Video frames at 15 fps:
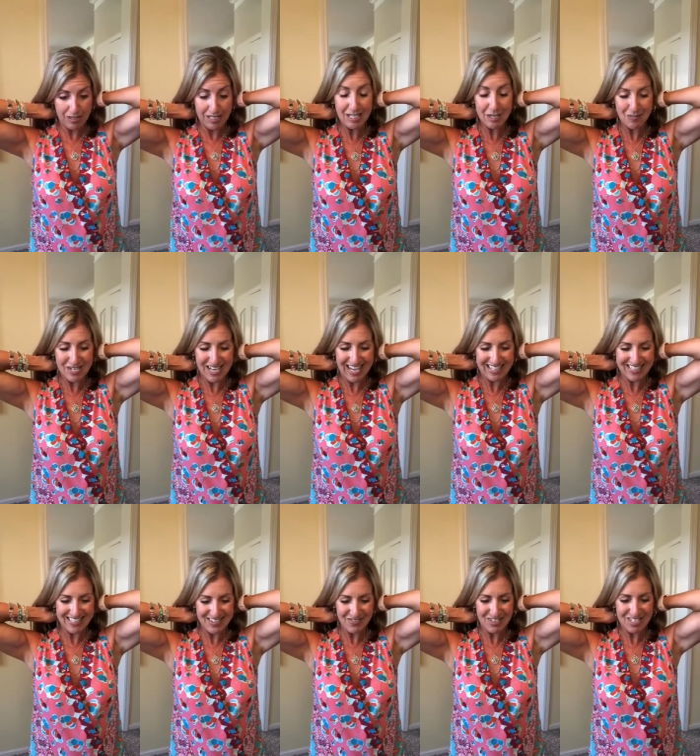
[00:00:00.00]
the Neiman
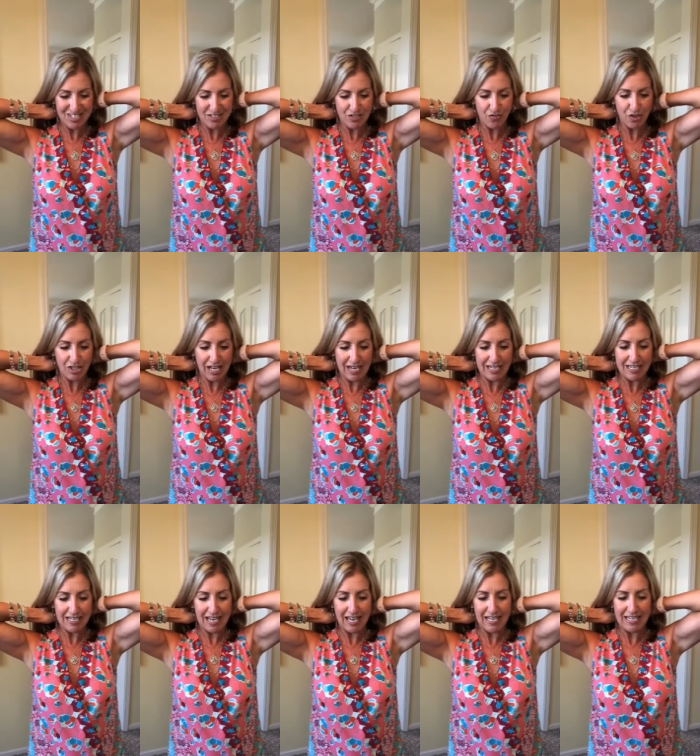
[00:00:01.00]
necklace retails for
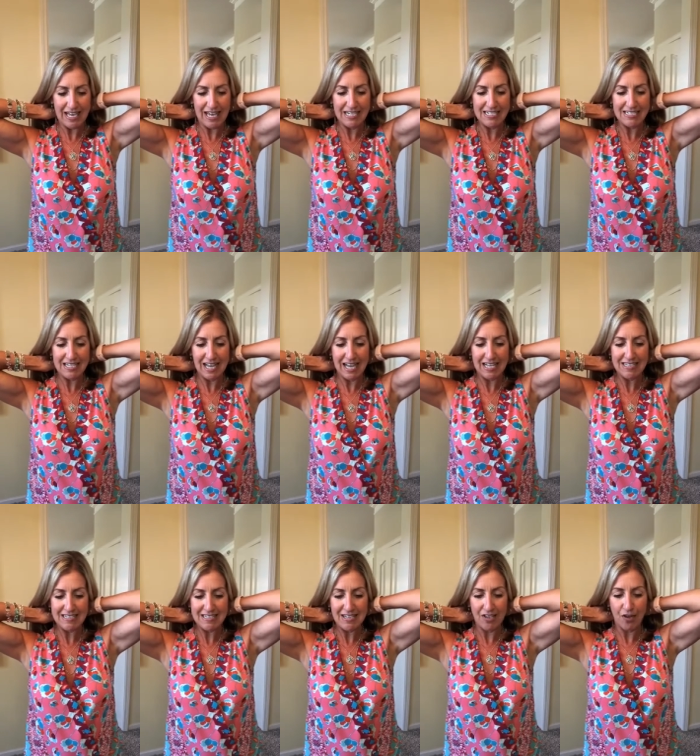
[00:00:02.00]
$99 and it is
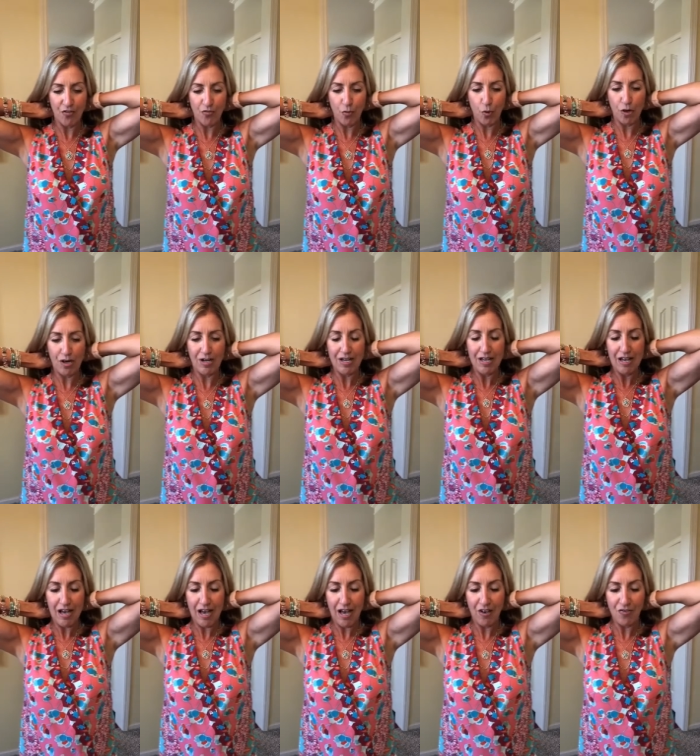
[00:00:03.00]
on sale for
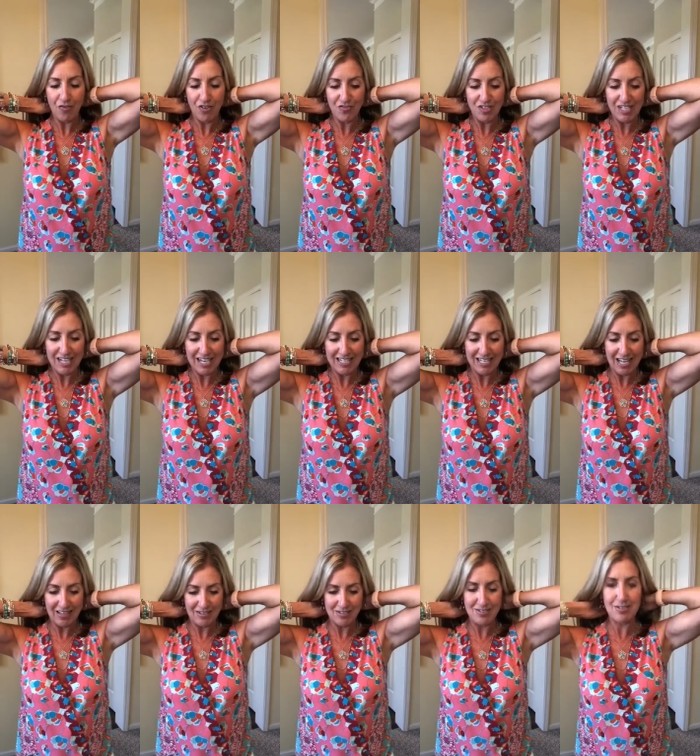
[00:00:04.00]
uh,
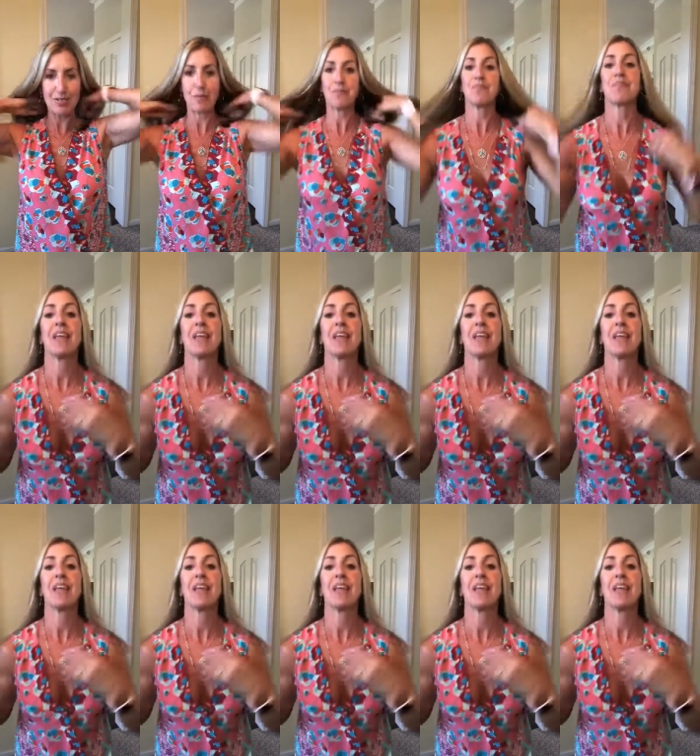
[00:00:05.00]
$59.